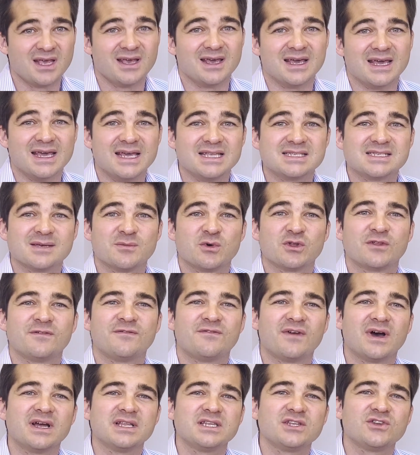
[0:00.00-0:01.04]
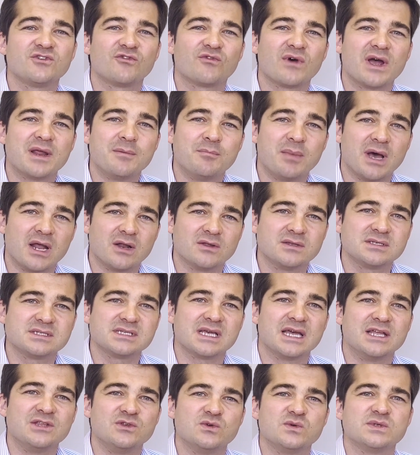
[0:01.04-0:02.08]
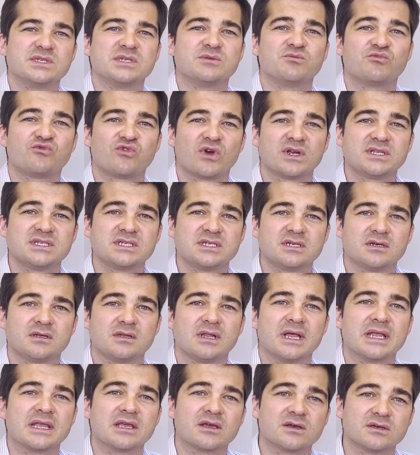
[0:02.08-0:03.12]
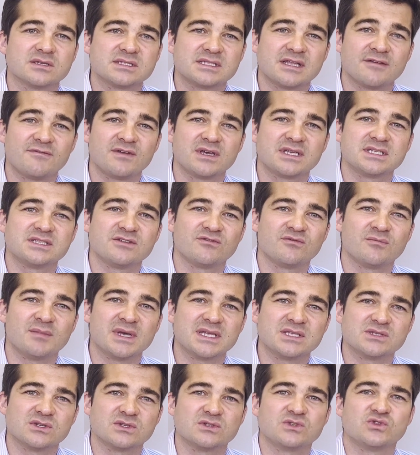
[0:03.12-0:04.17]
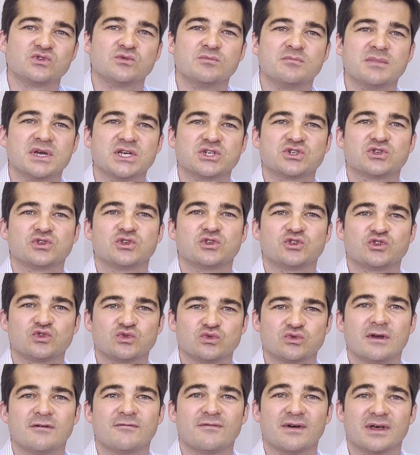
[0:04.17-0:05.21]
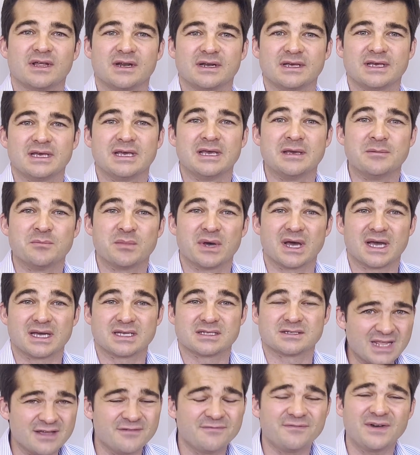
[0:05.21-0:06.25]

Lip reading: It's about finding the right balance and using practical and cost-effective methods to measure your true value impact.